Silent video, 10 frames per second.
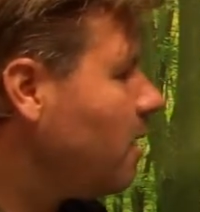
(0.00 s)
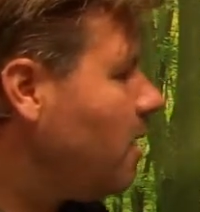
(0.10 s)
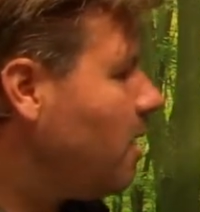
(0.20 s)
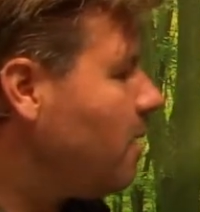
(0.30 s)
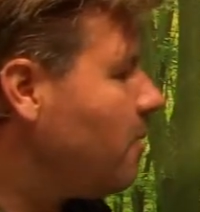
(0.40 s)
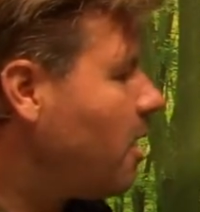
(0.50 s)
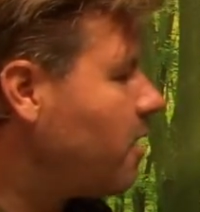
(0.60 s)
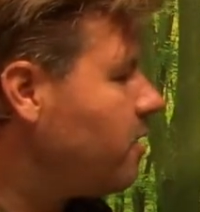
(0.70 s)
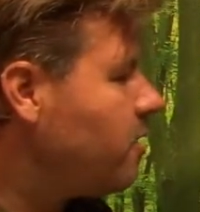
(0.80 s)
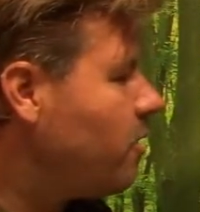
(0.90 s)

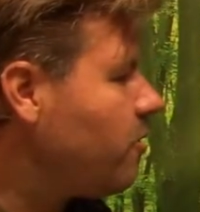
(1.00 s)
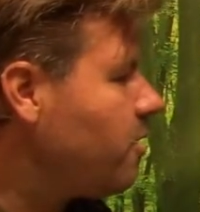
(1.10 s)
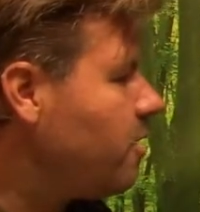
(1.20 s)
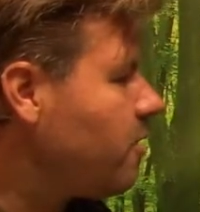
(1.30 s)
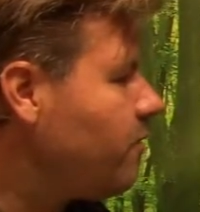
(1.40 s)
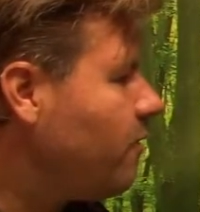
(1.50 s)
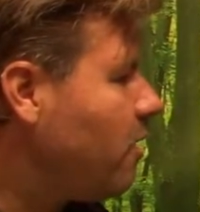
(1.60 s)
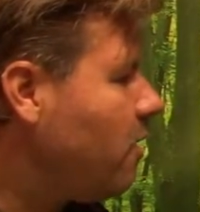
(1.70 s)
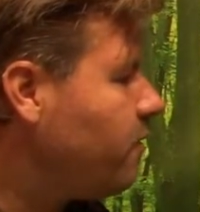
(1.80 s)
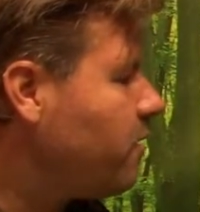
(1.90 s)
Oxytocin is
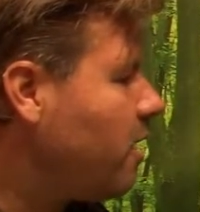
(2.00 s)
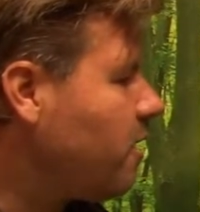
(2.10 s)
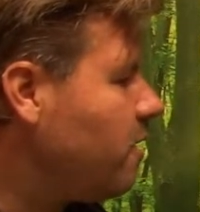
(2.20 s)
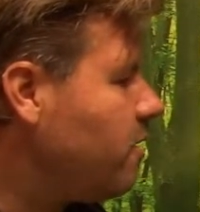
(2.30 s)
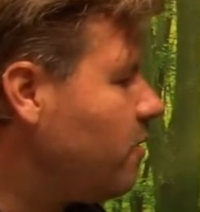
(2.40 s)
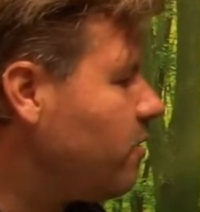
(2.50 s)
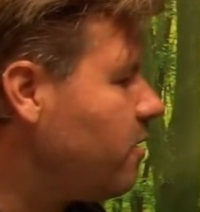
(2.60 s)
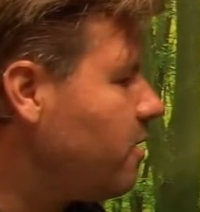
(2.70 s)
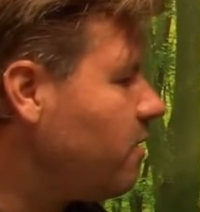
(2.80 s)
involved, and oxytocin